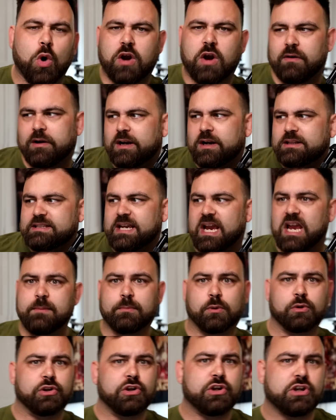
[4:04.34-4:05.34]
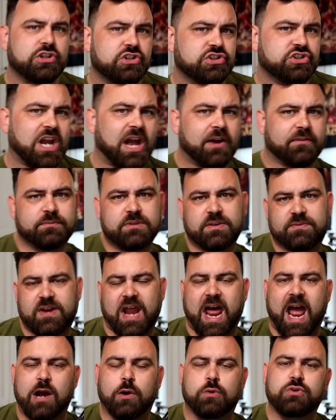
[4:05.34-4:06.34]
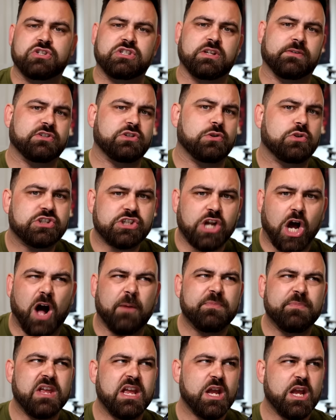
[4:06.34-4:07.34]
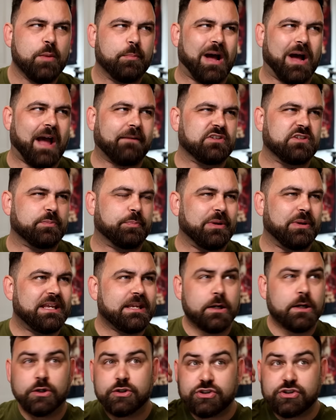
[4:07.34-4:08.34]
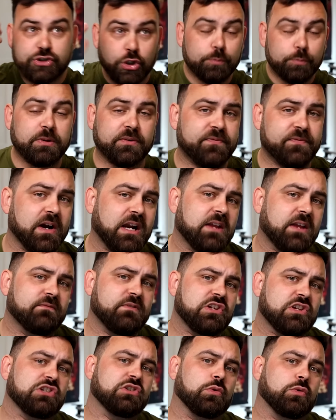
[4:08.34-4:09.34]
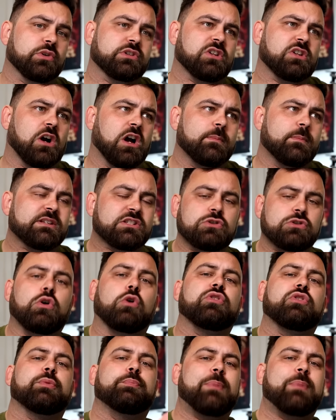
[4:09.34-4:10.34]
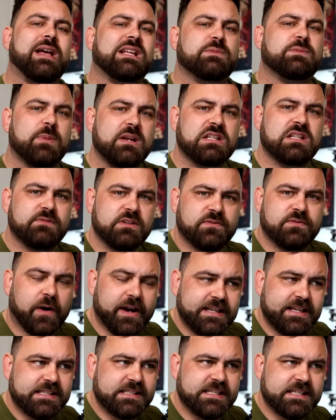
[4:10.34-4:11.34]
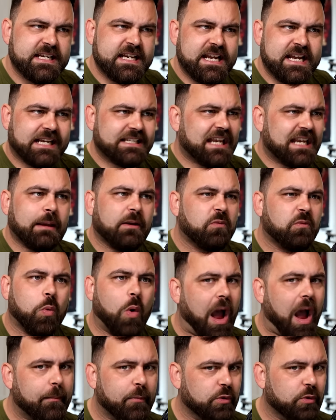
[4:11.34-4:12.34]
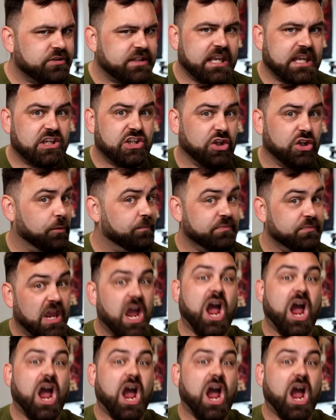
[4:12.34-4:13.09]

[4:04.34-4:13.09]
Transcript: walk around a table, and you can chat from different angles and stuff as you start, but having to be super fucking vigilant all the time is not the best piece of advice, because a game of Warhammer will take you